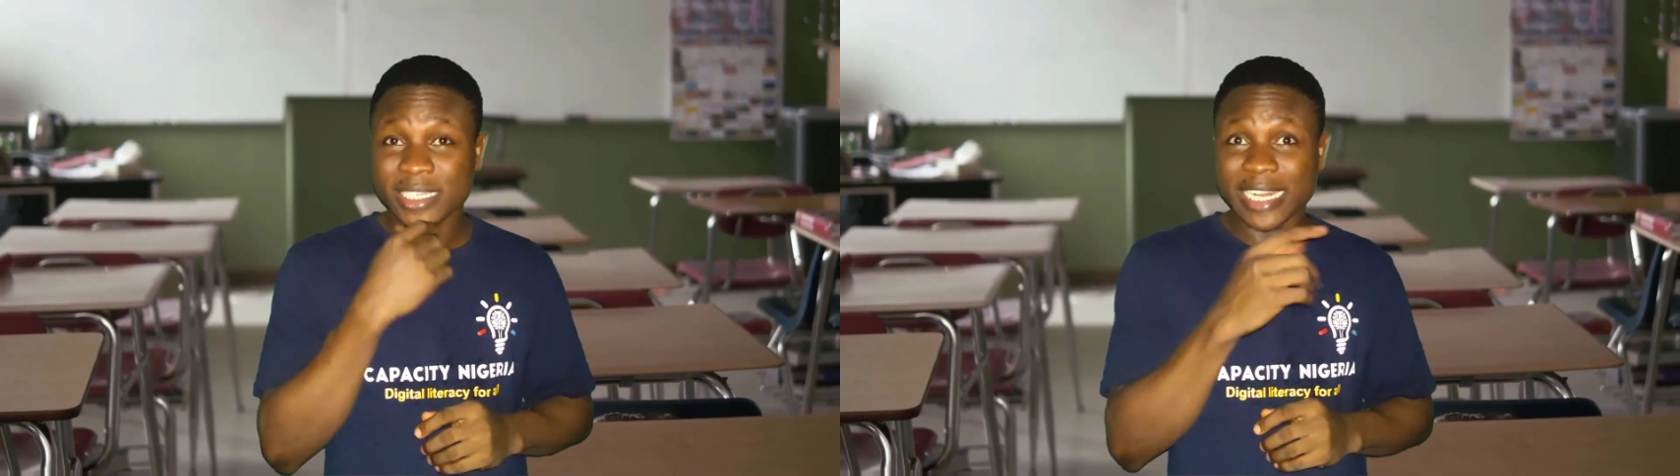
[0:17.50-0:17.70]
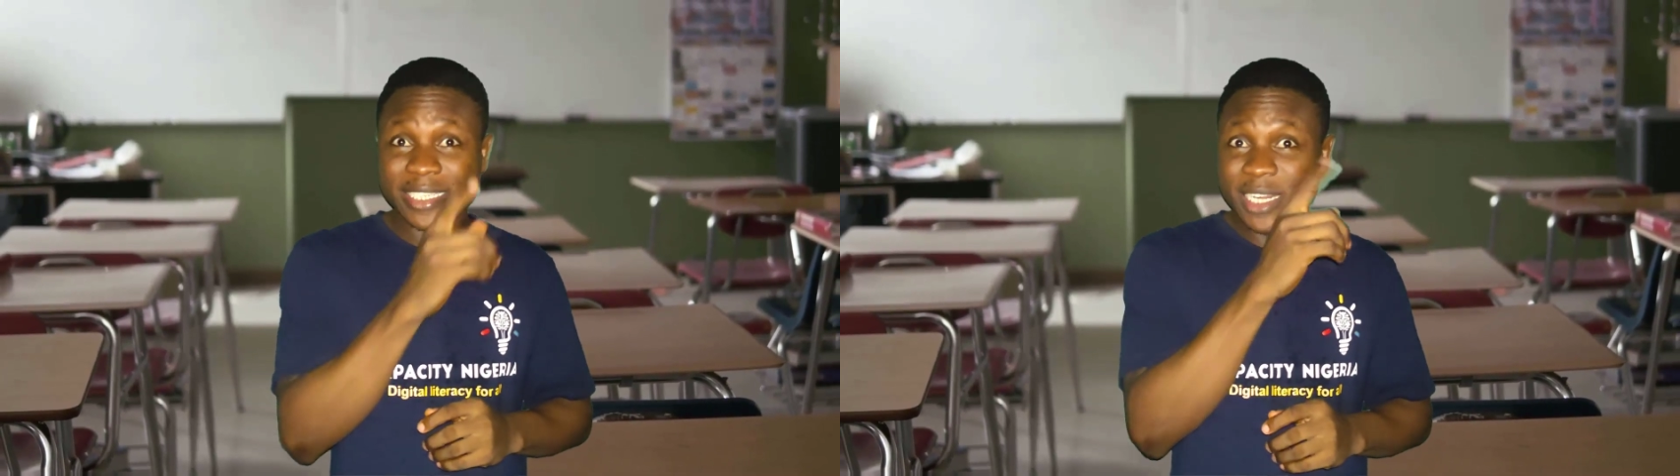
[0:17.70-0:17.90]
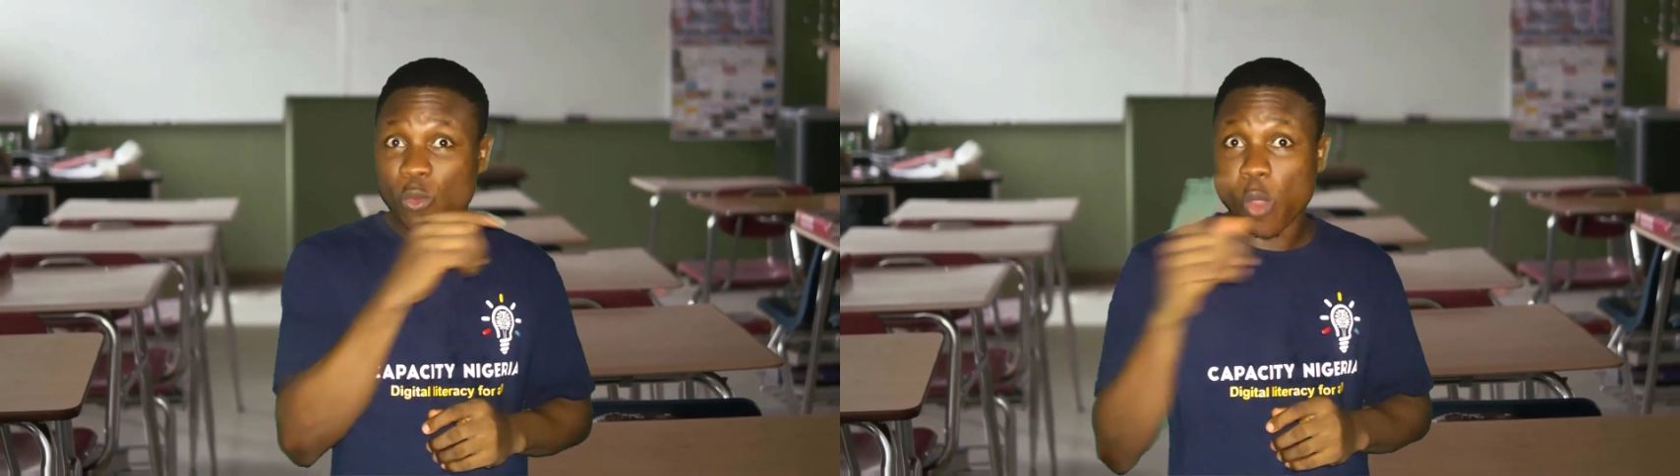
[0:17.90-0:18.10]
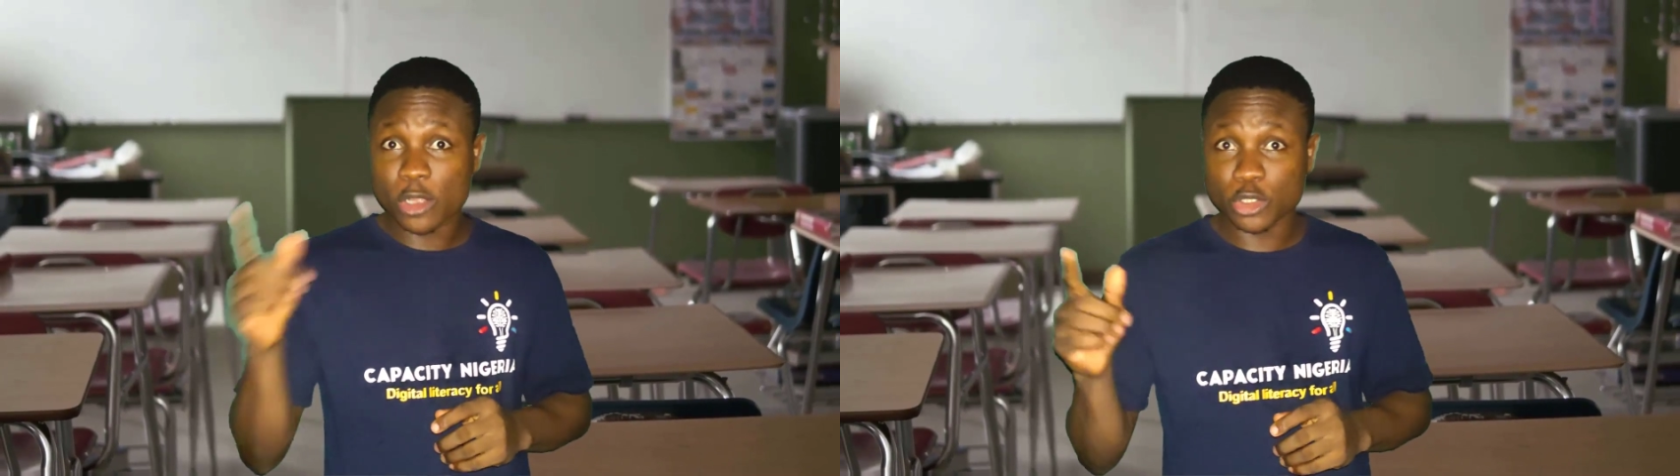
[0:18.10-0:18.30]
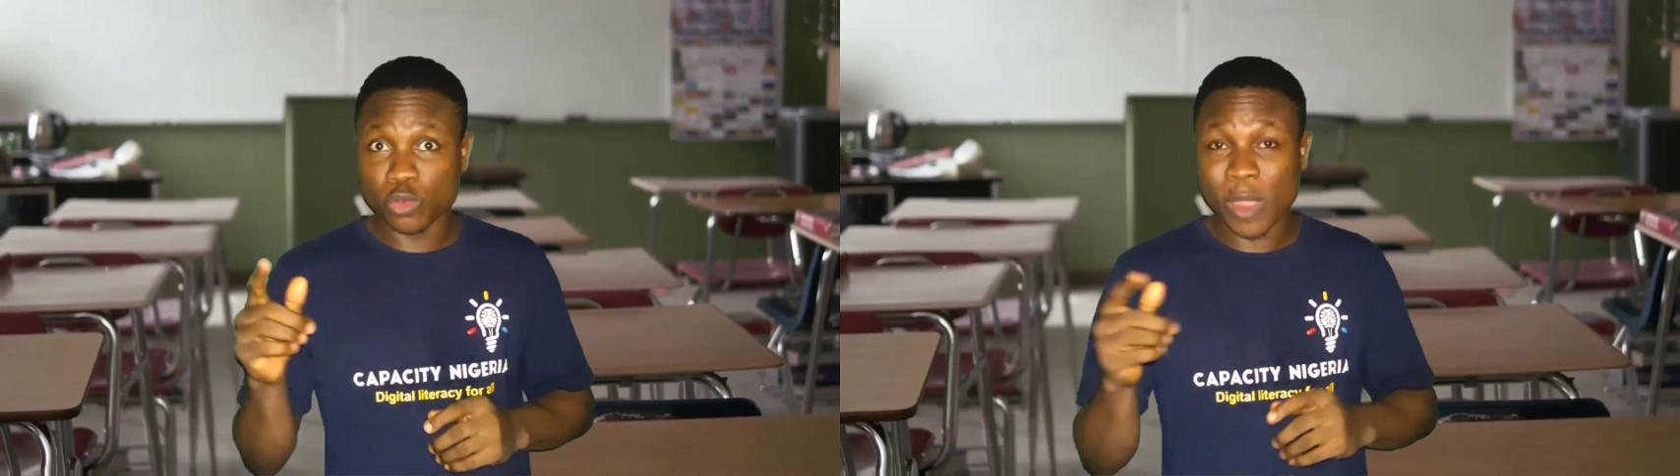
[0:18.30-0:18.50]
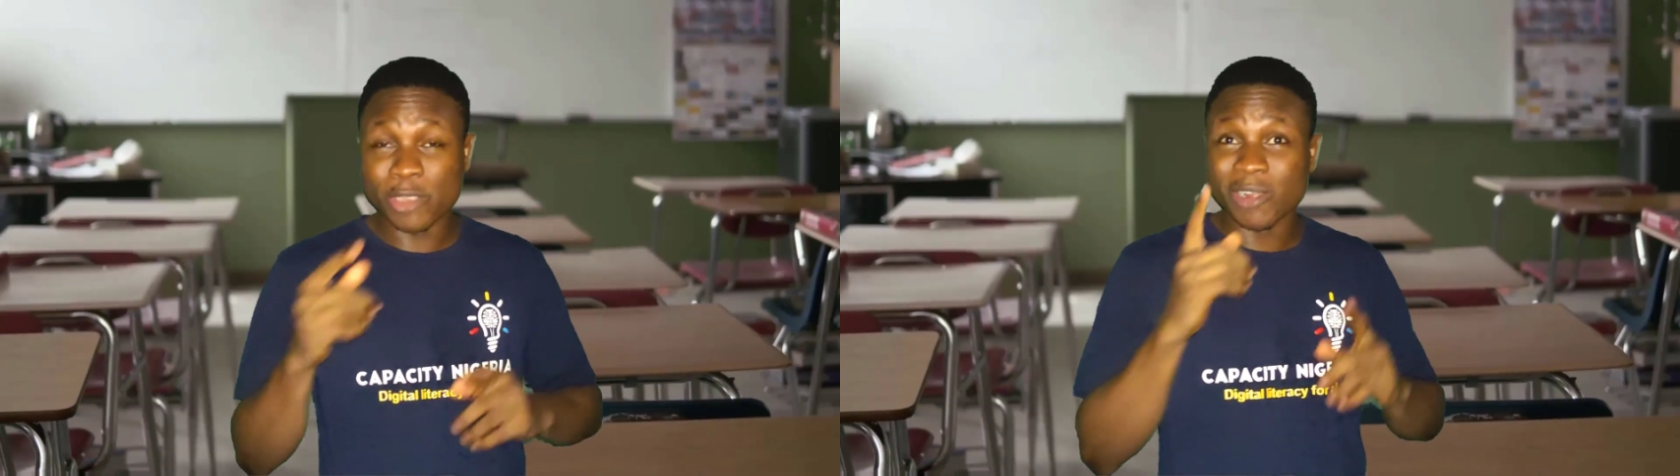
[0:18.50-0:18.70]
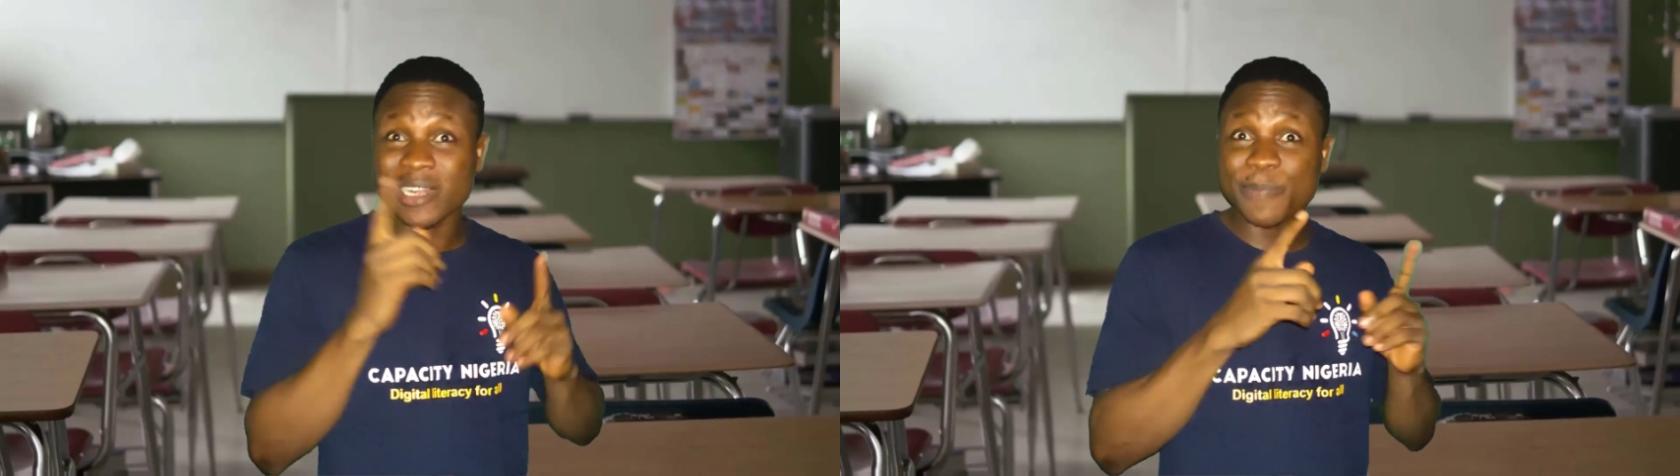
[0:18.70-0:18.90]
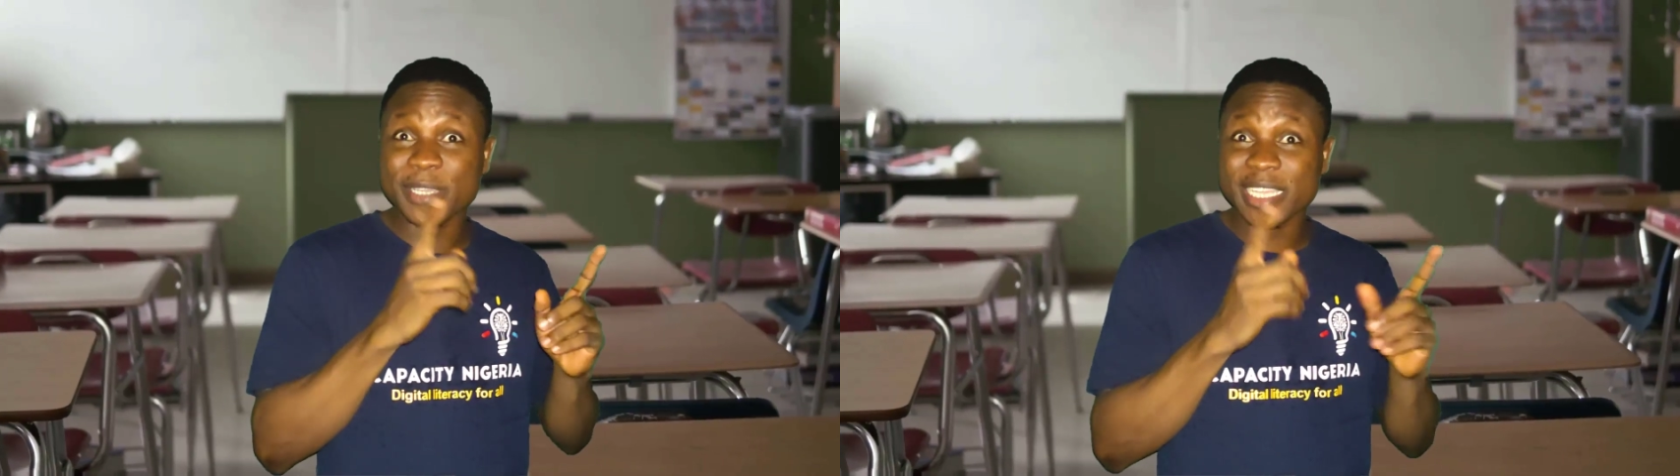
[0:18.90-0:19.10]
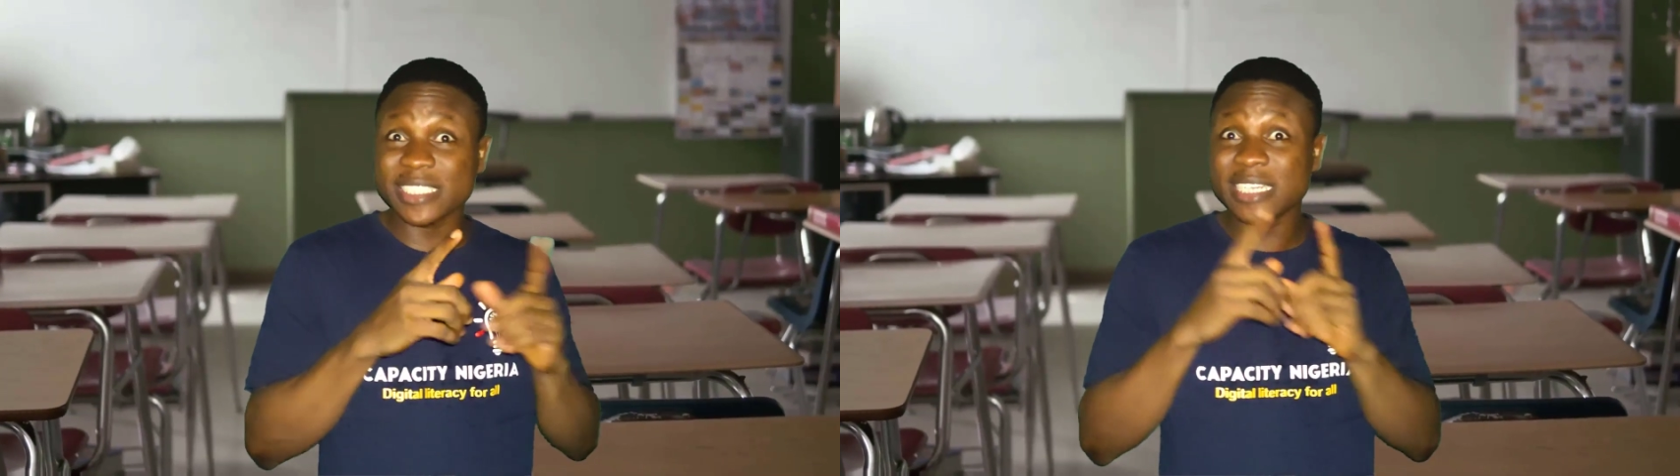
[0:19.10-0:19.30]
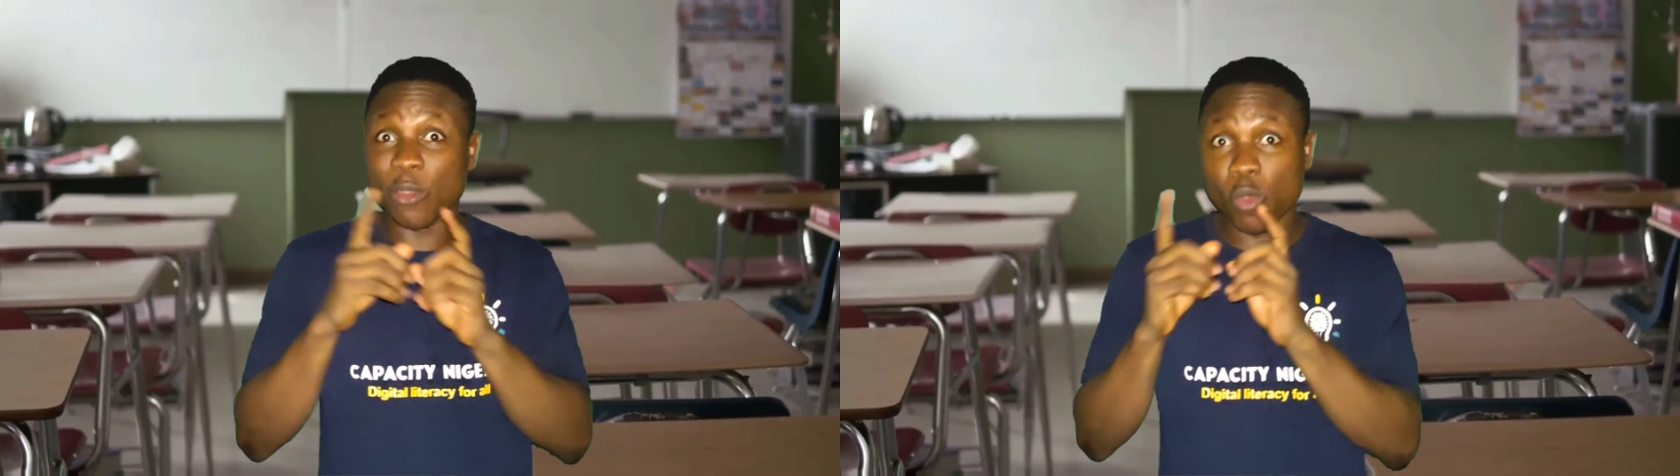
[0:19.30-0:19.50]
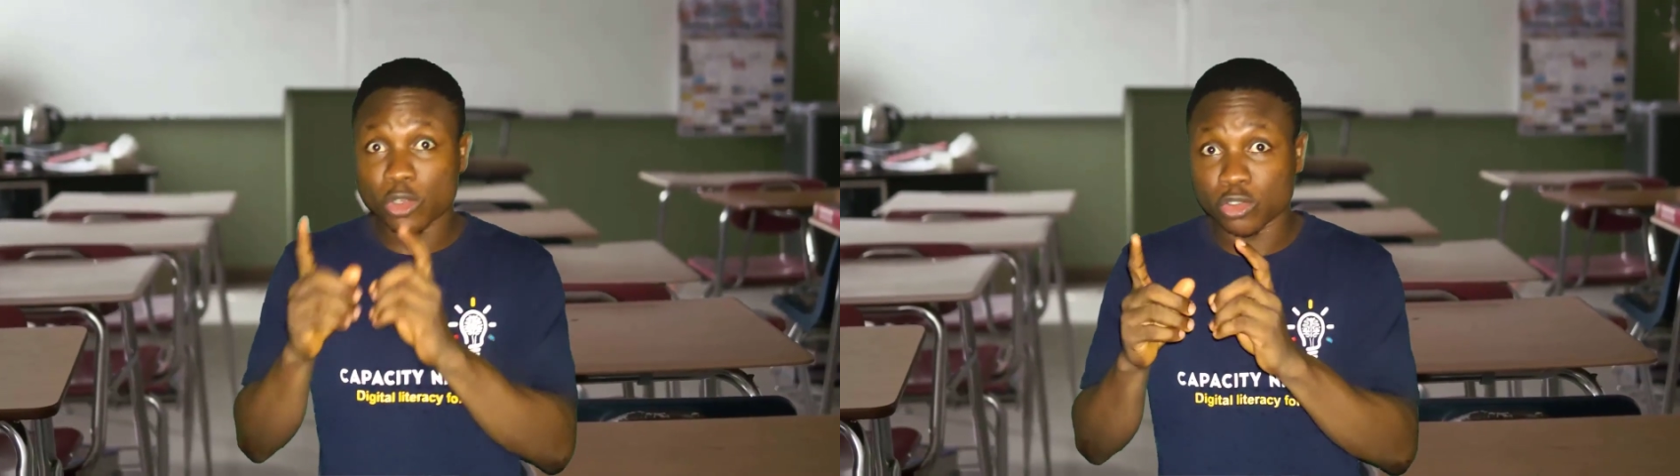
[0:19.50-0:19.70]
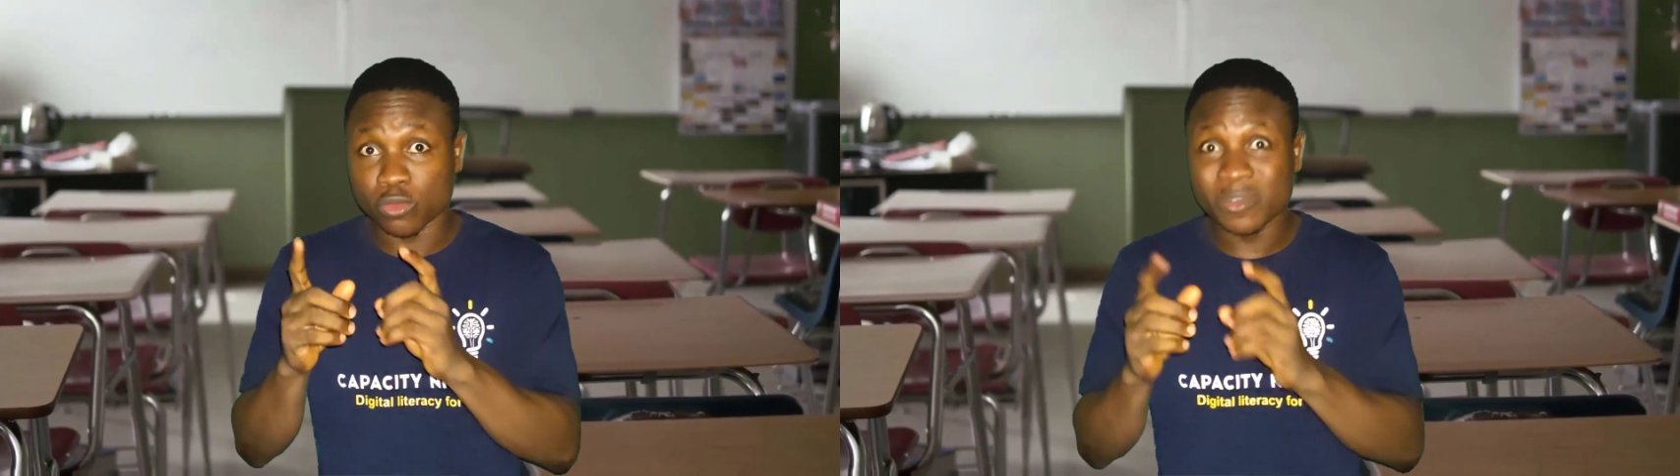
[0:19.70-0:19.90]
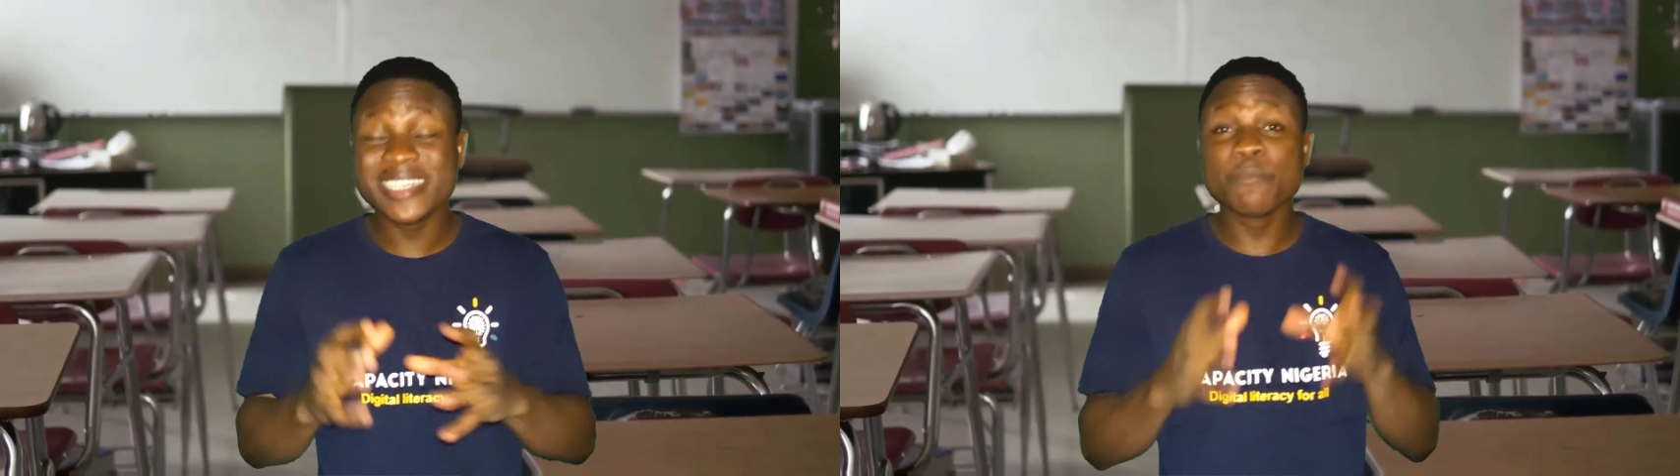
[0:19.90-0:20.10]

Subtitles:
that did a walkthrough and you are replicating that walkthrough,